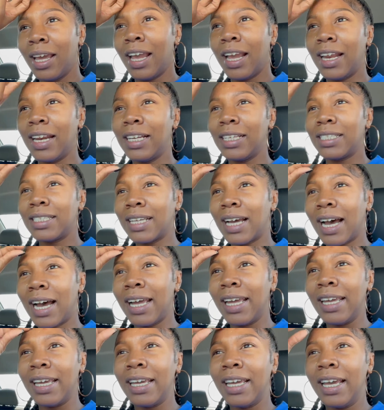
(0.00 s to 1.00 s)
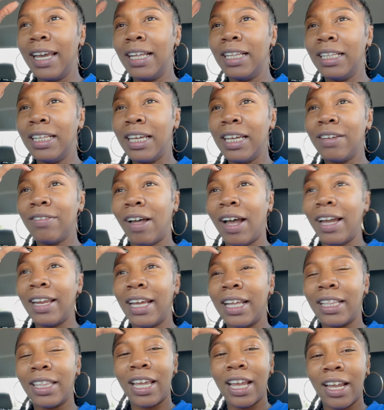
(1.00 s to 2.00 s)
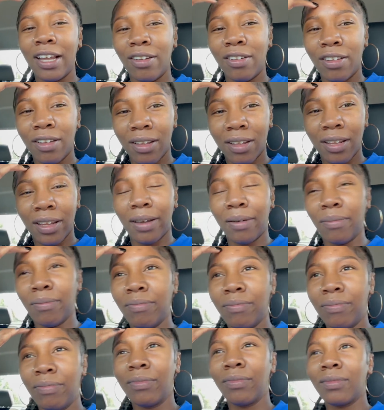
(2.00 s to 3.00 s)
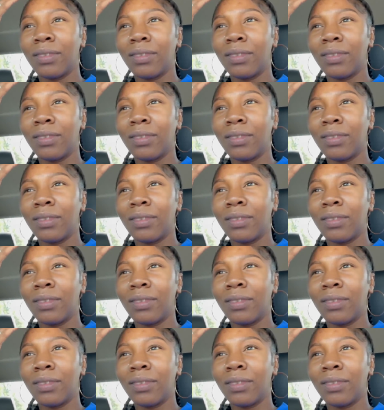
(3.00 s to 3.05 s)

and it's tight it leave like that thing them